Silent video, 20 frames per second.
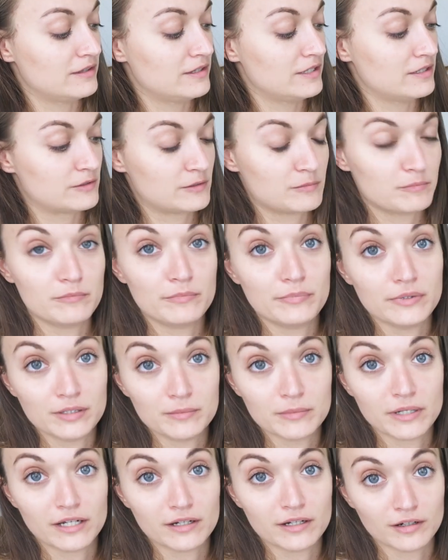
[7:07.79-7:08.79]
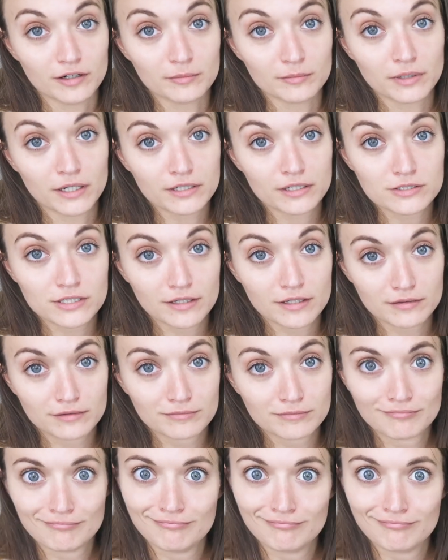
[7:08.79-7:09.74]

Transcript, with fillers: this be my art project?